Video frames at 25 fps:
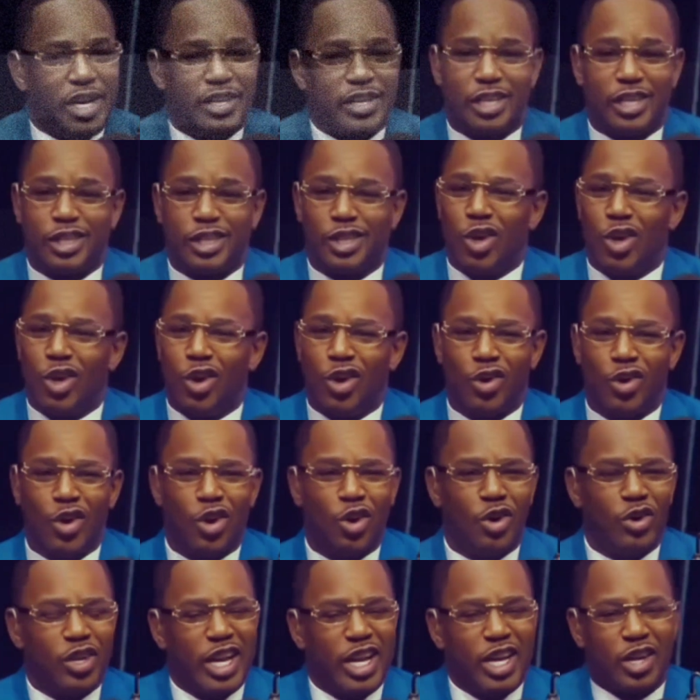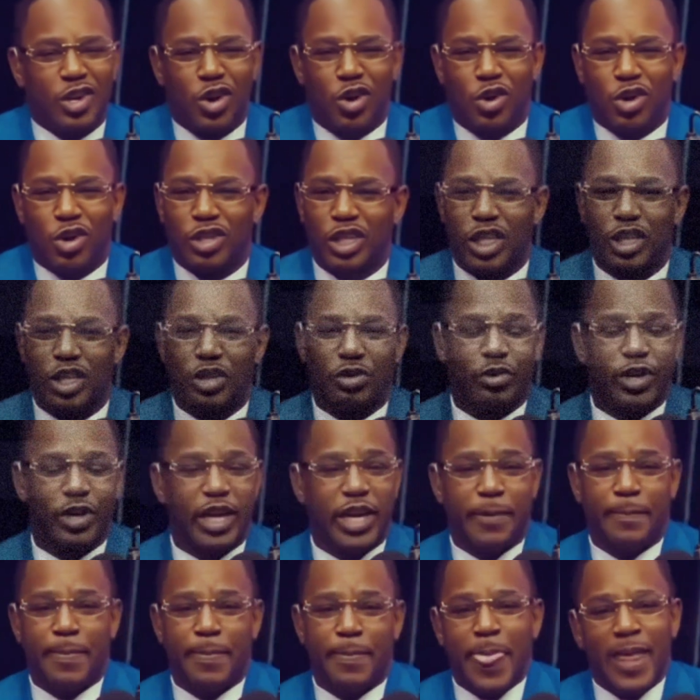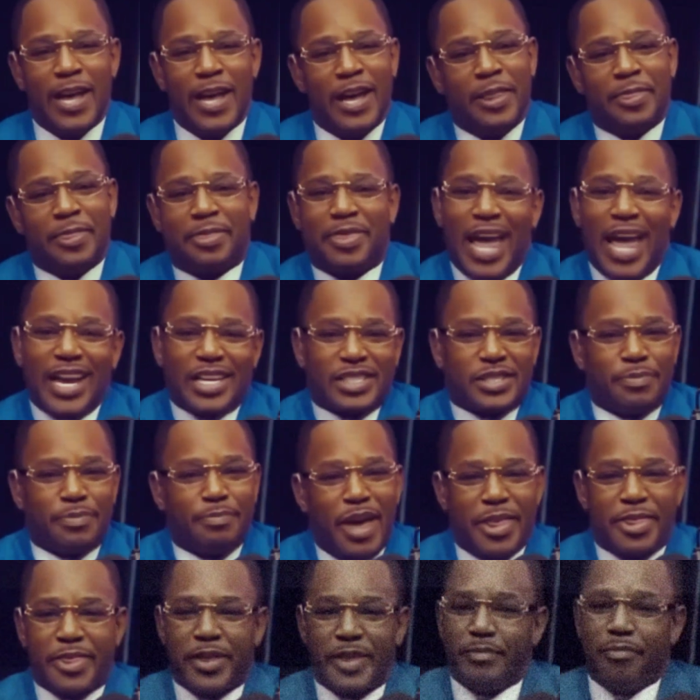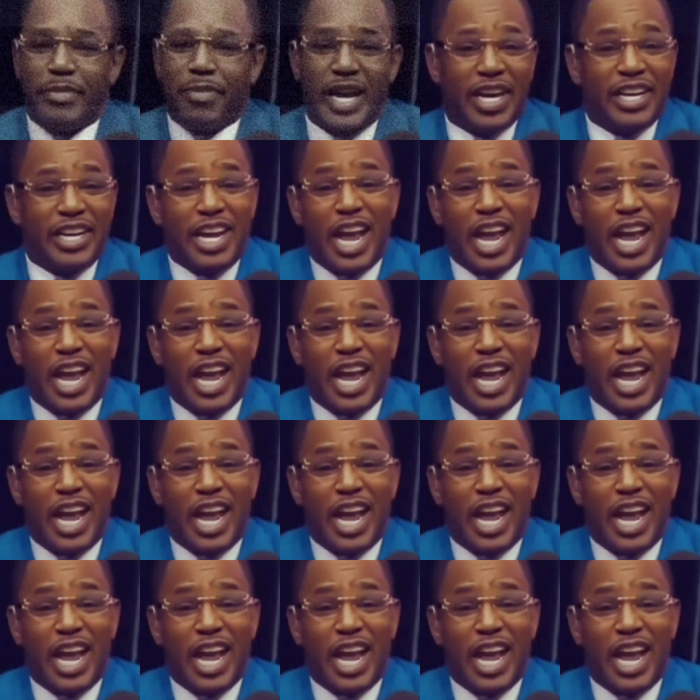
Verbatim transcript: some people just want to slice a pie out of